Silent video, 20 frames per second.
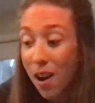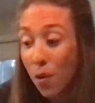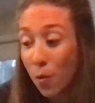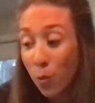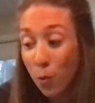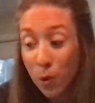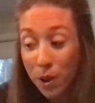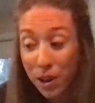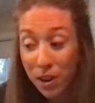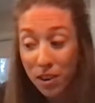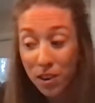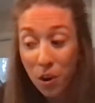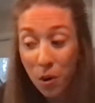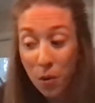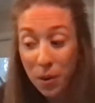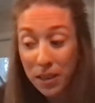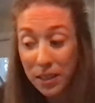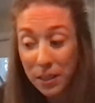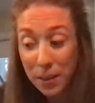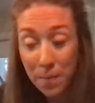We are
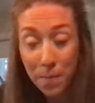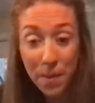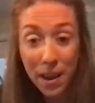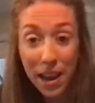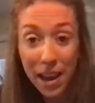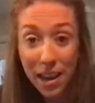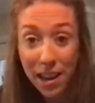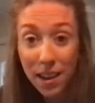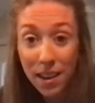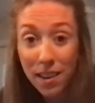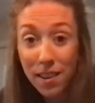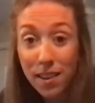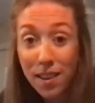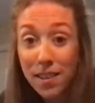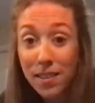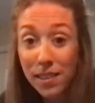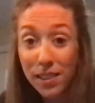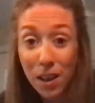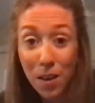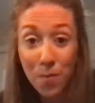going to make
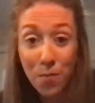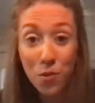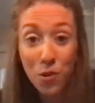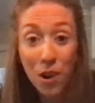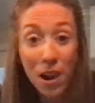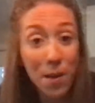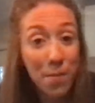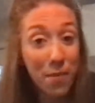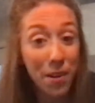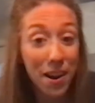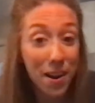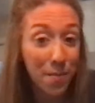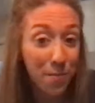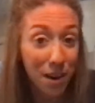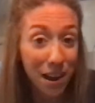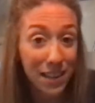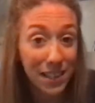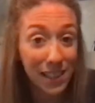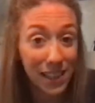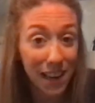some cranberry
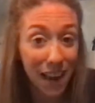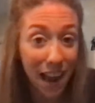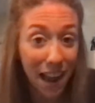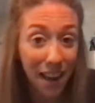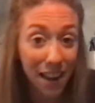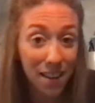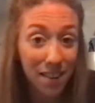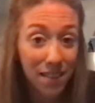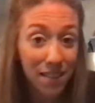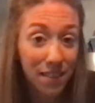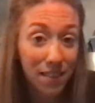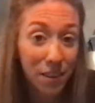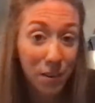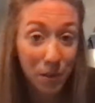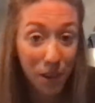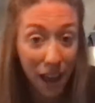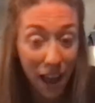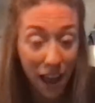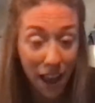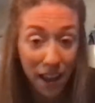bread today,
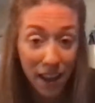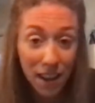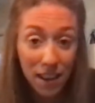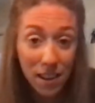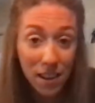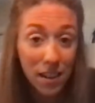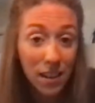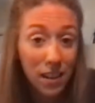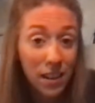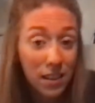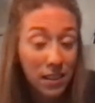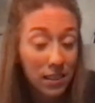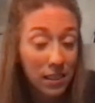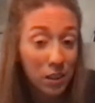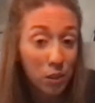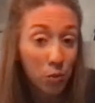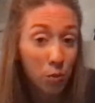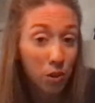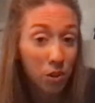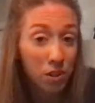okay?
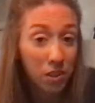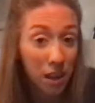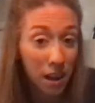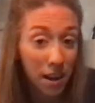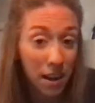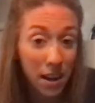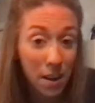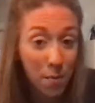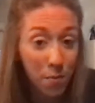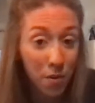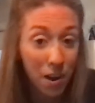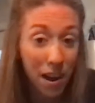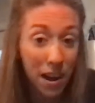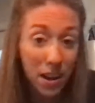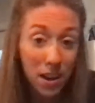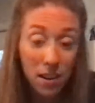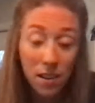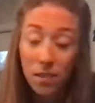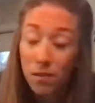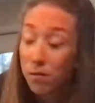Since we're studying
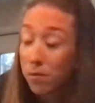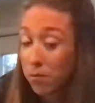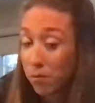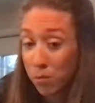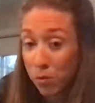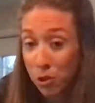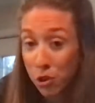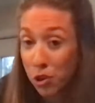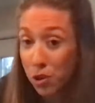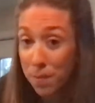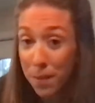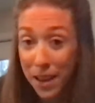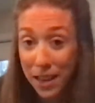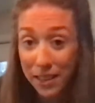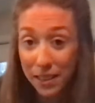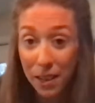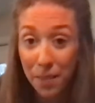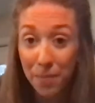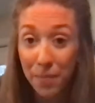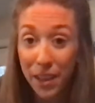bread, we should make
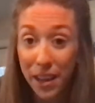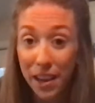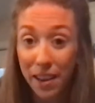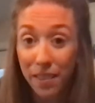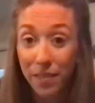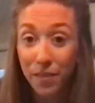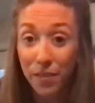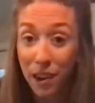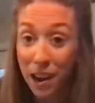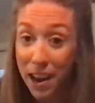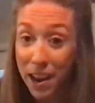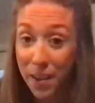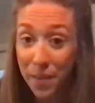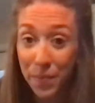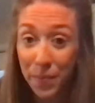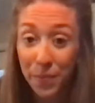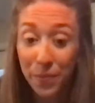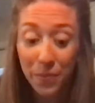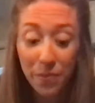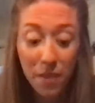something, right?
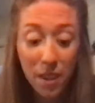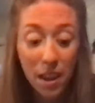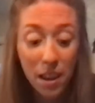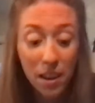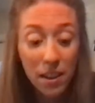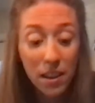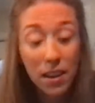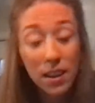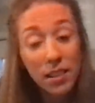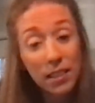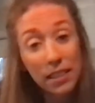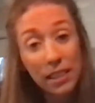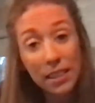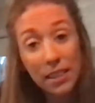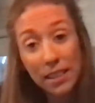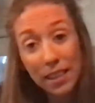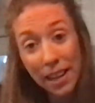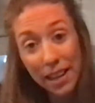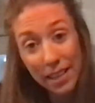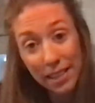Since
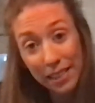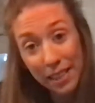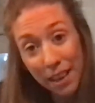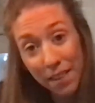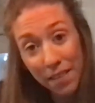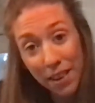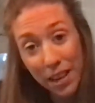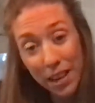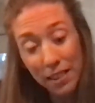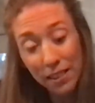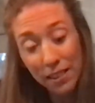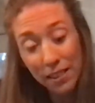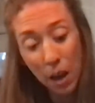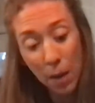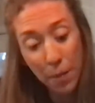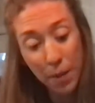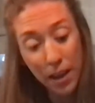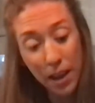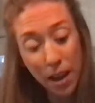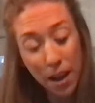Thanksgiving is
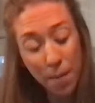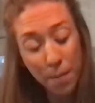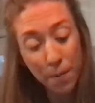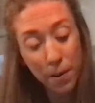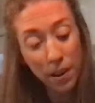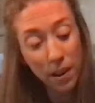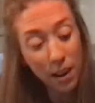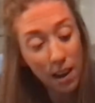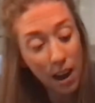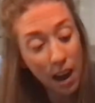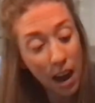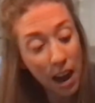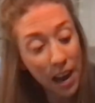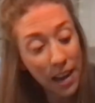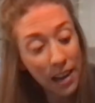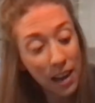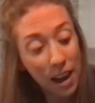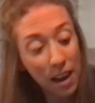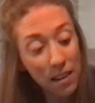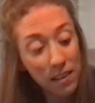coming up, I
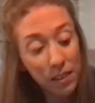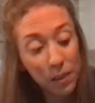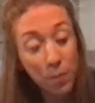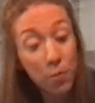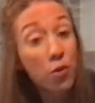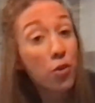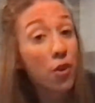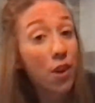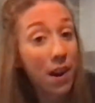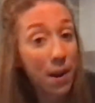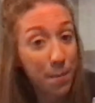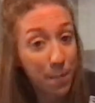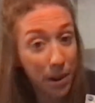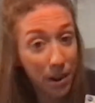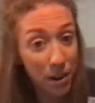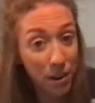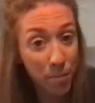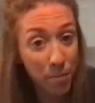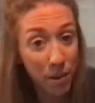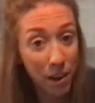got some
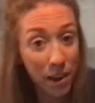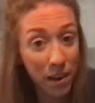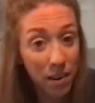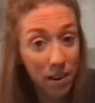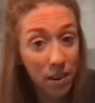cranberry bread.